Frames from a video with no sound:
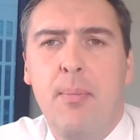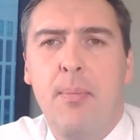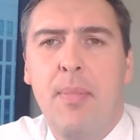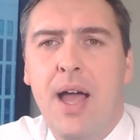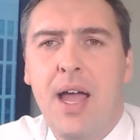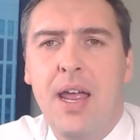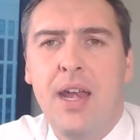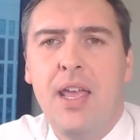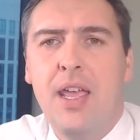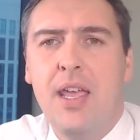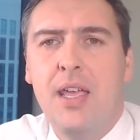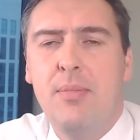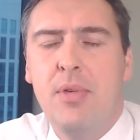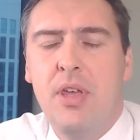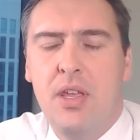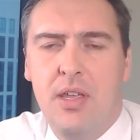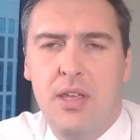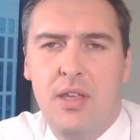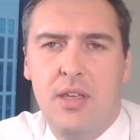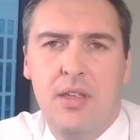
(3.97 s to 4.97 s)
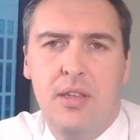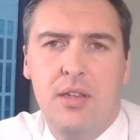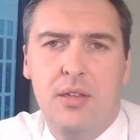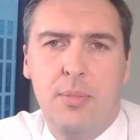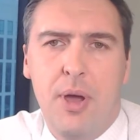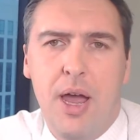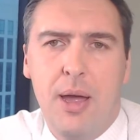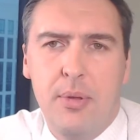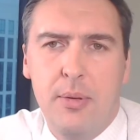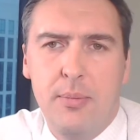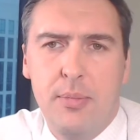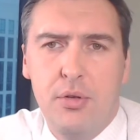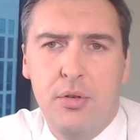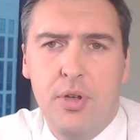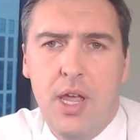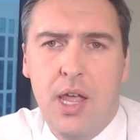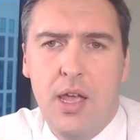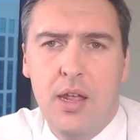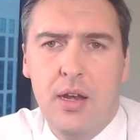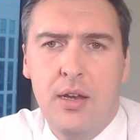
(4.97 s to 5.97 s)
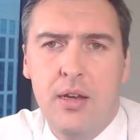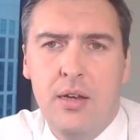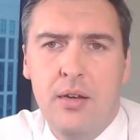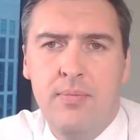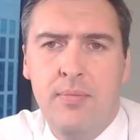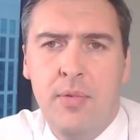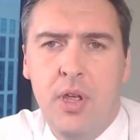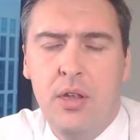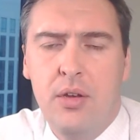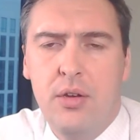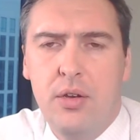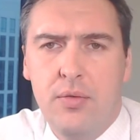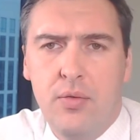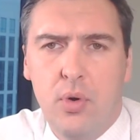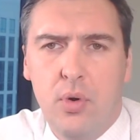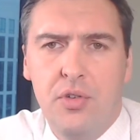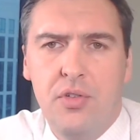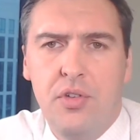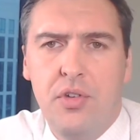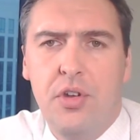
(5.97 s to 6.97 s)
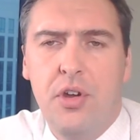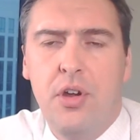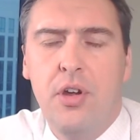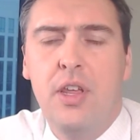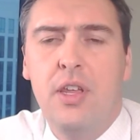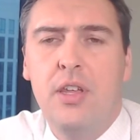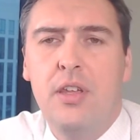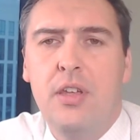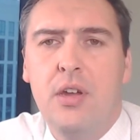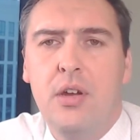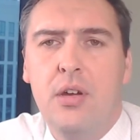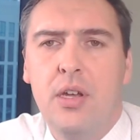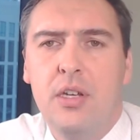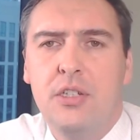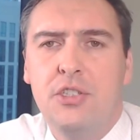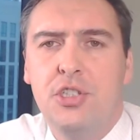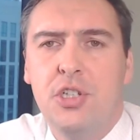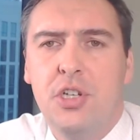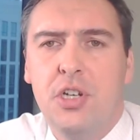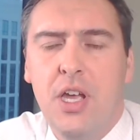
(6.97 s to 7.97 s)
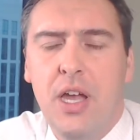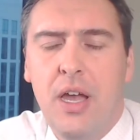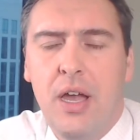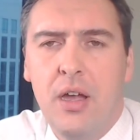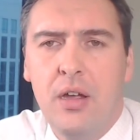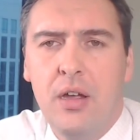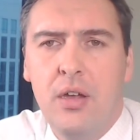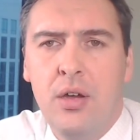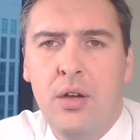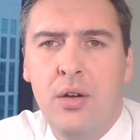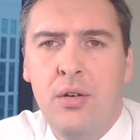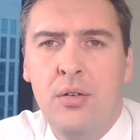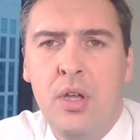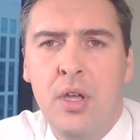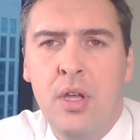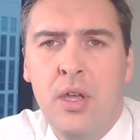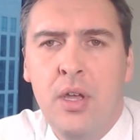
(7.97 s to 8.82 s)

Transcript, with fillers: My name is Bobby Buchanan, divorce attorney here in Chicago.